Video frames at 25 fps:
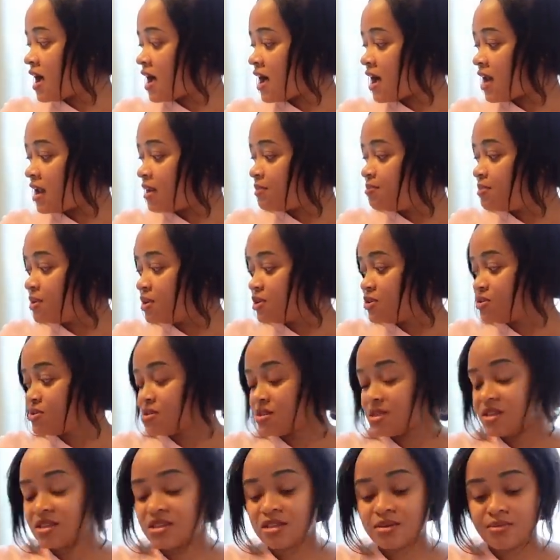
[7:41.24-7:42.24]
I'll be
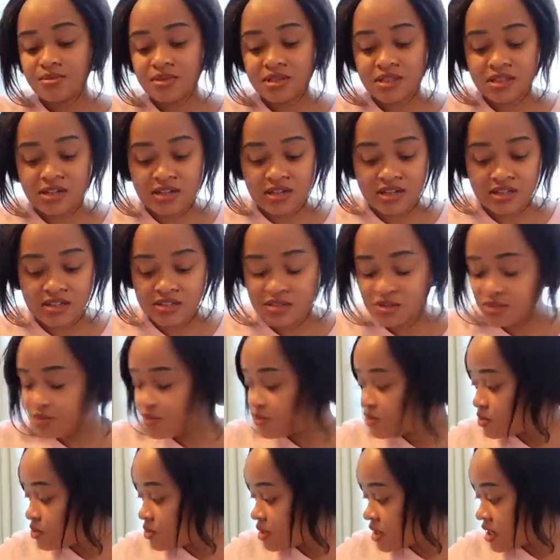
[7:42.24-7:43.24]
using them in the next few